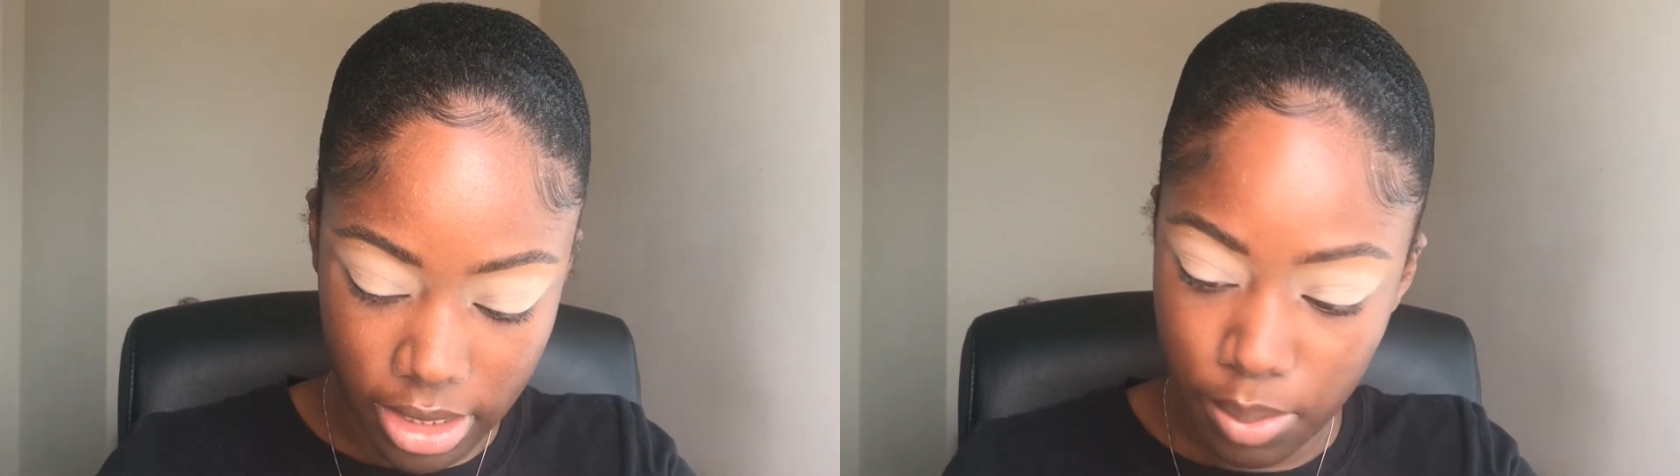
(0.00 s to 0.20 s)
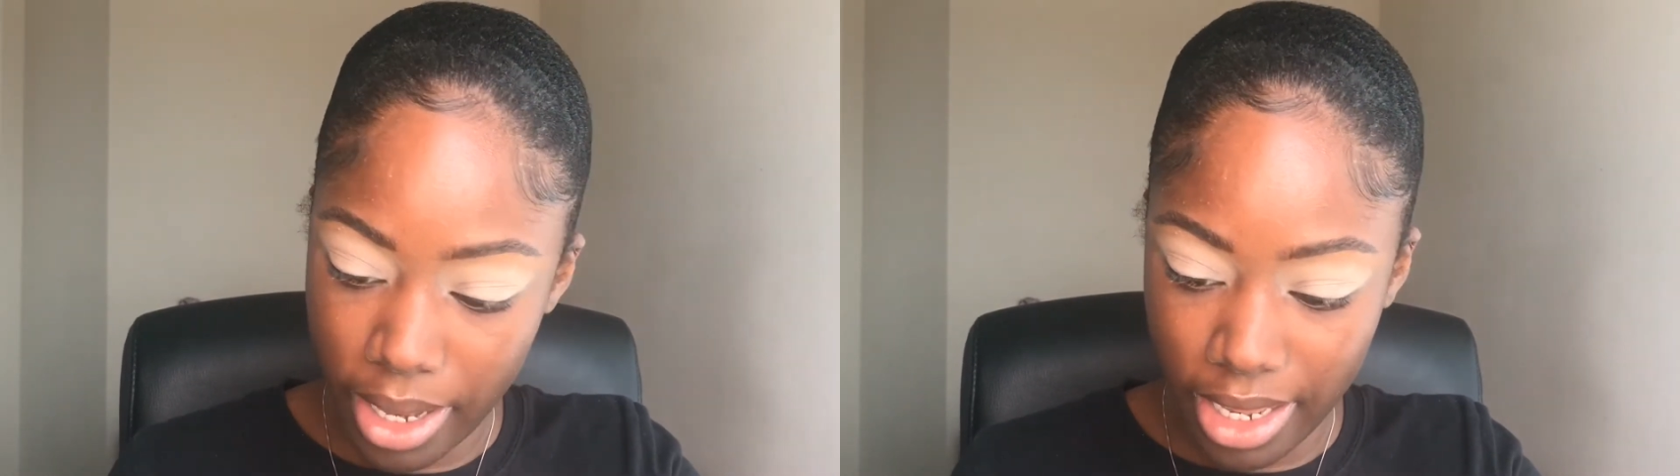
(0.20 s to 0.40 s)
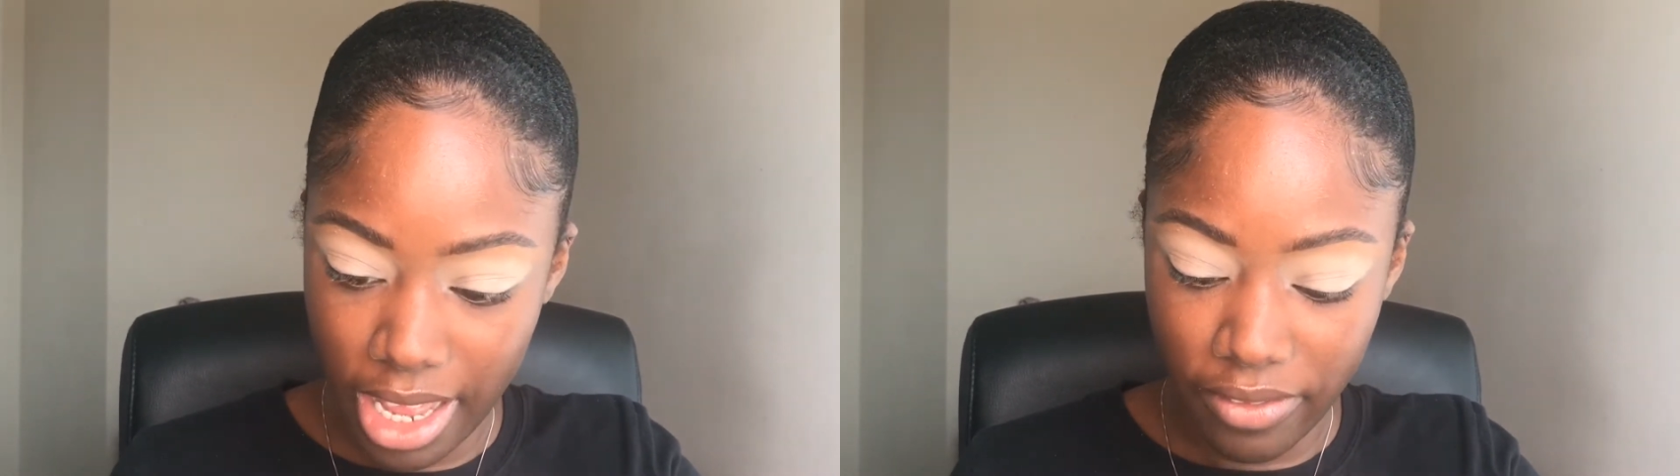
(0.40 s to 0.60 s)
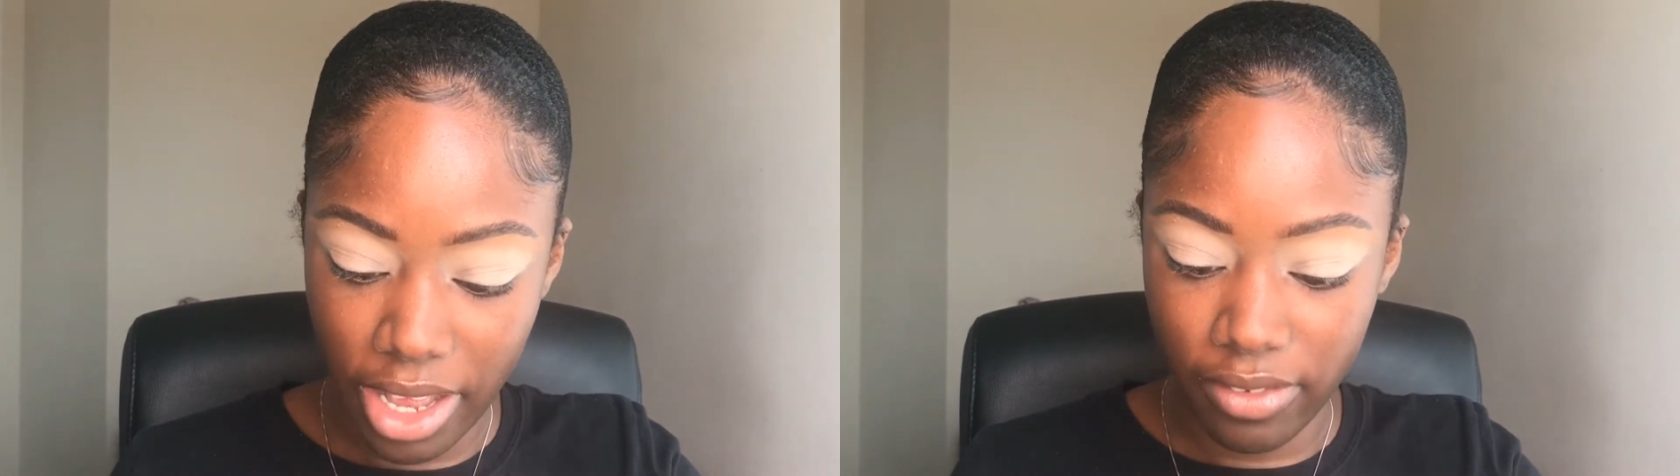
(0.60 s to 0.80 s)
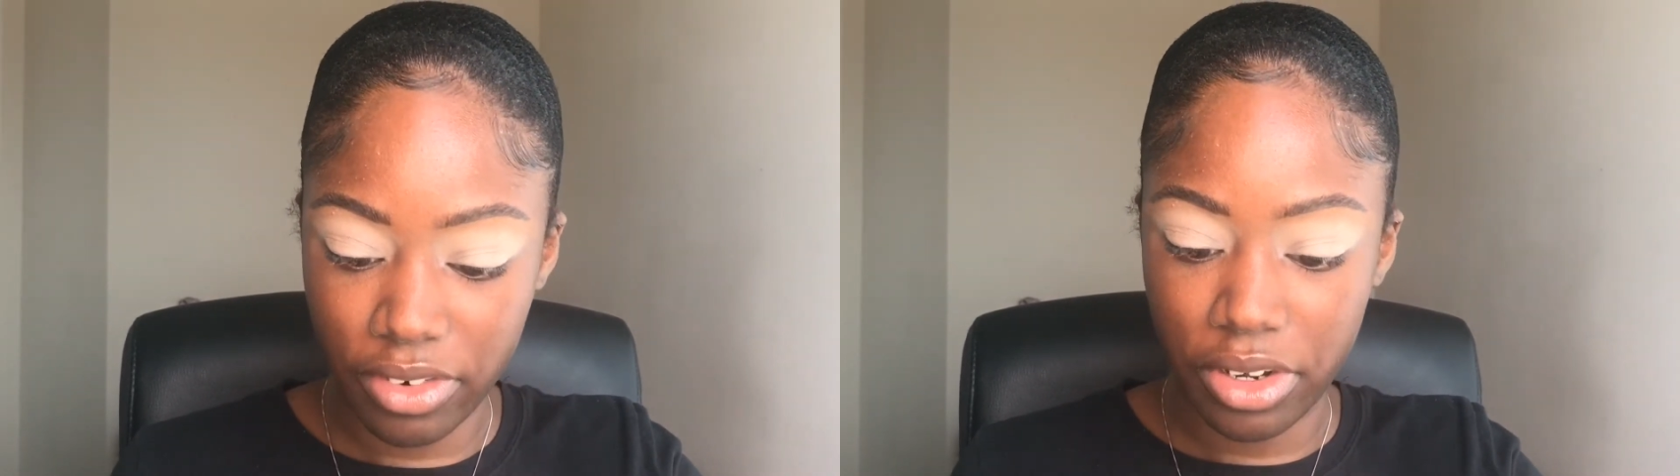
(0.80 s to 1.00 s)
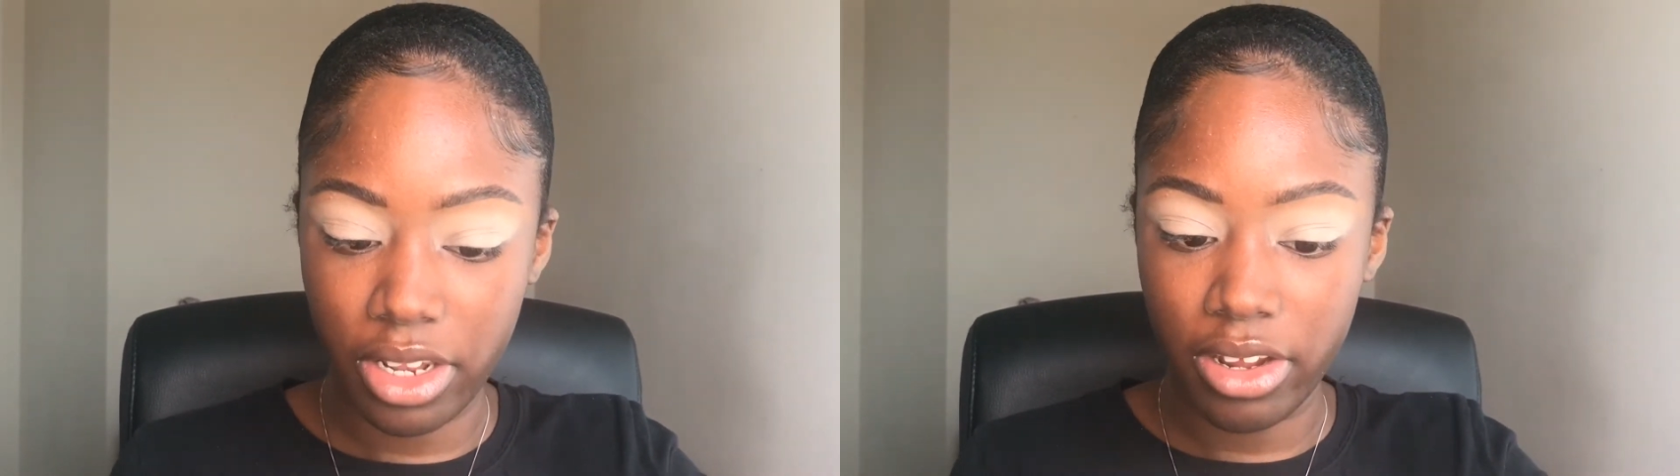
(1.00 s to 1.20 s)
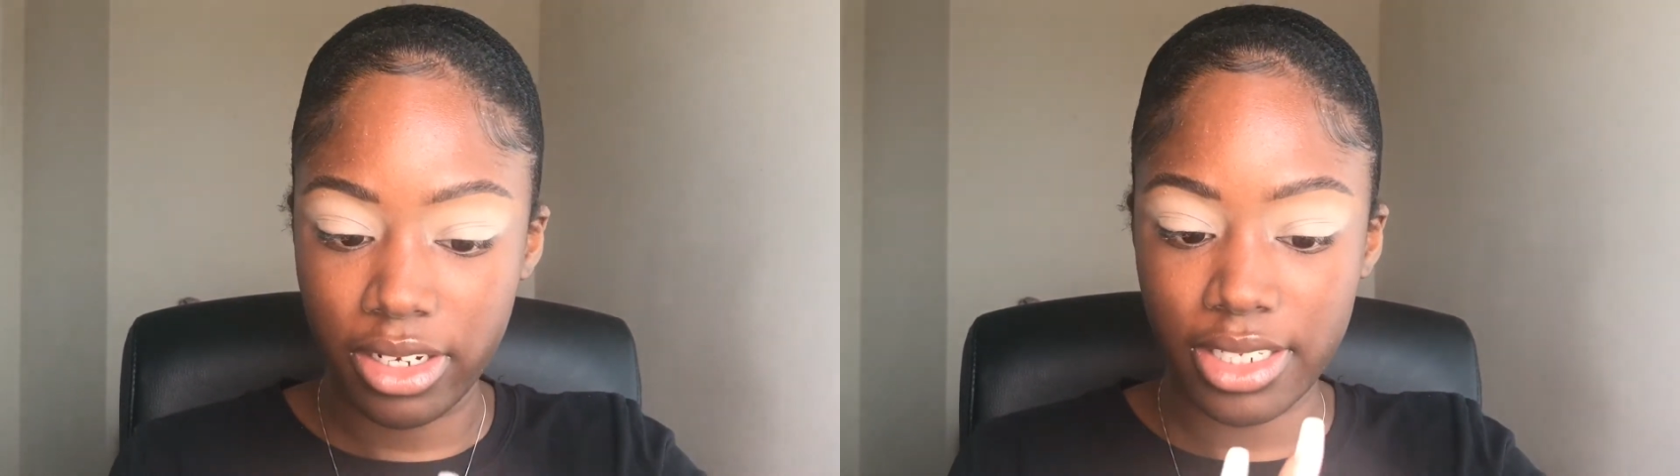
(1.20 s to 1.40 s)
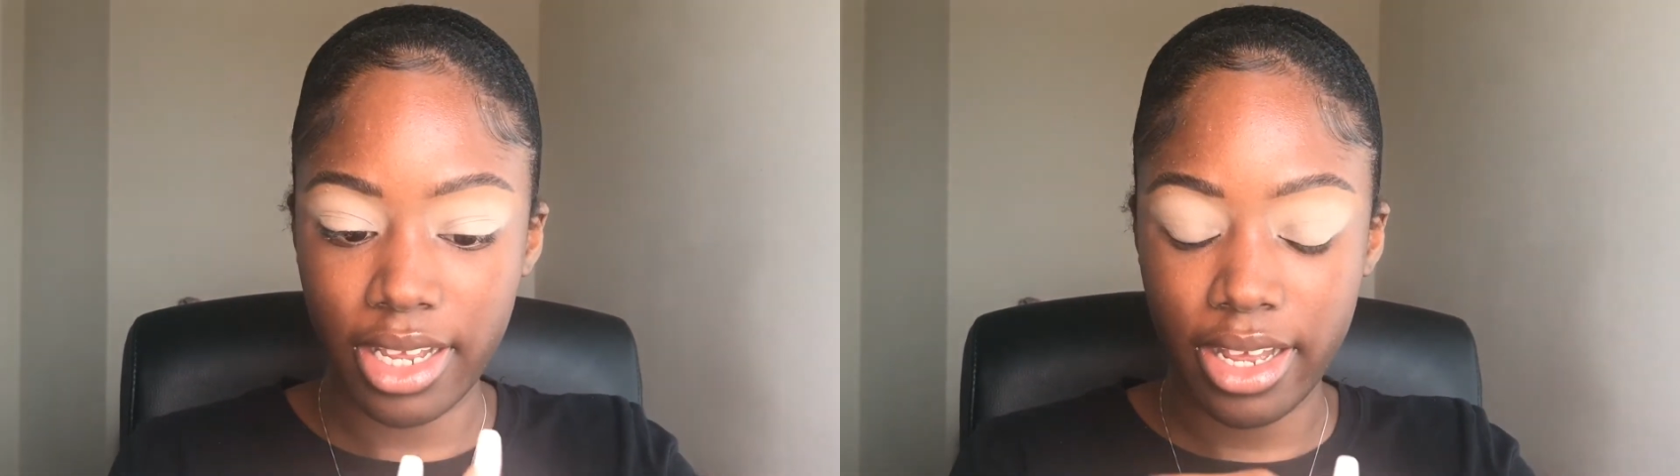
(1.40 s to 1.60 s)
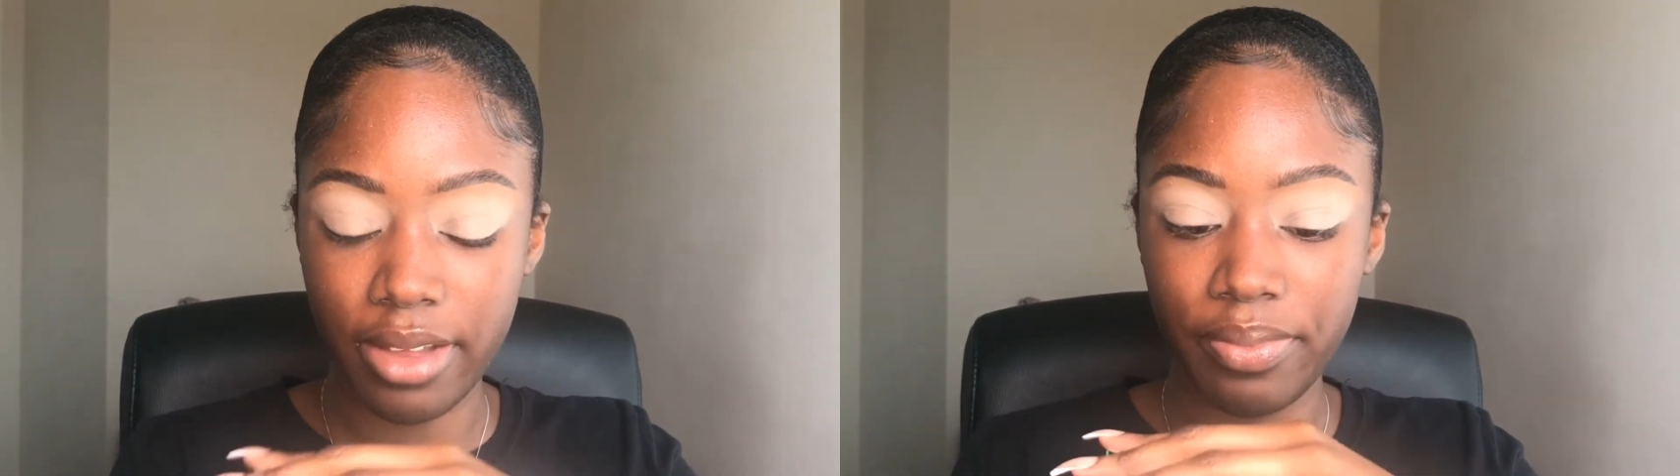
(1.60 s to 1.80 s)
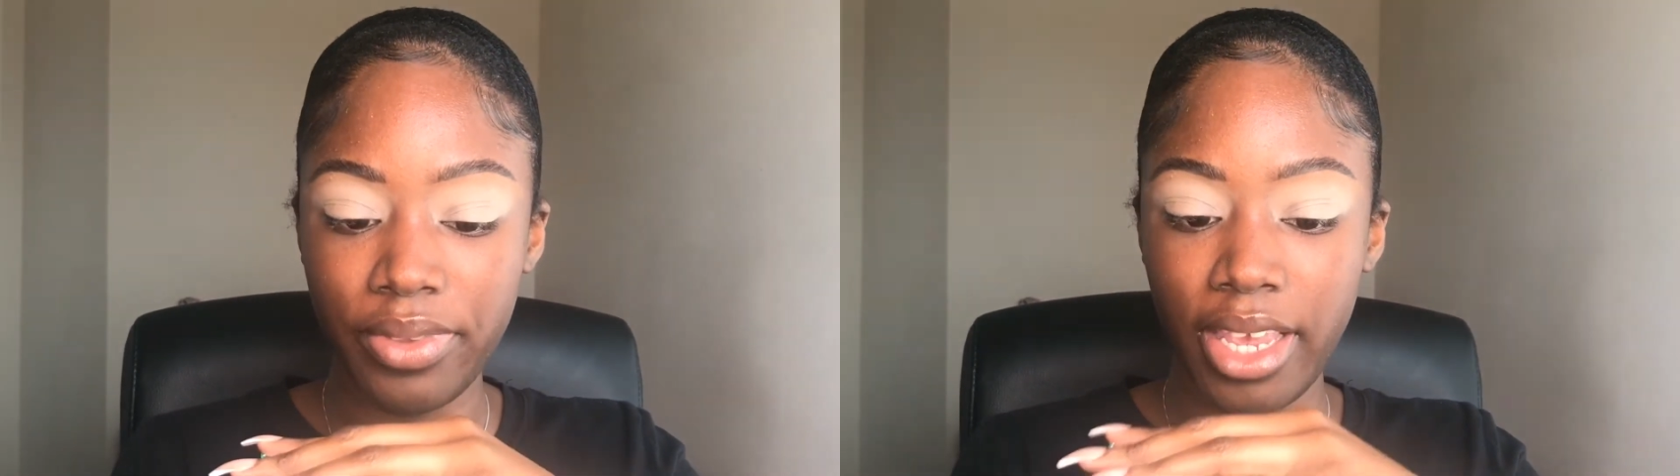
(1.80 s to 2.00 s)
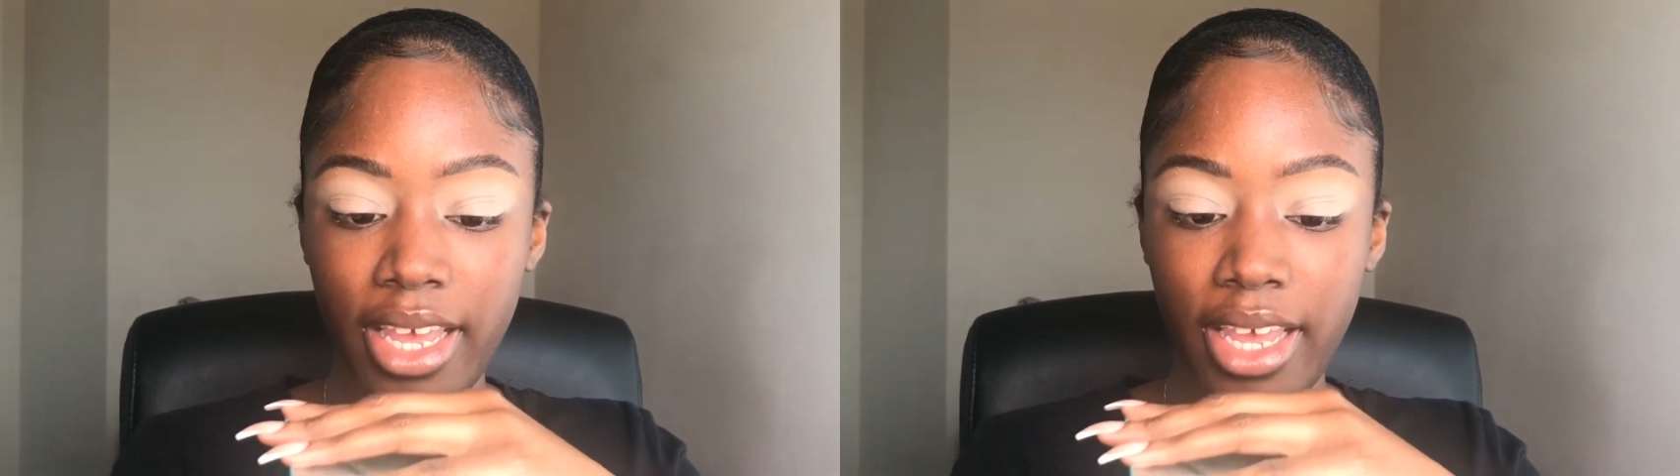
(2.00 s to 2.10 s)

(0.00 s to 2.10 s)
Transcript: This palette I've had for a long time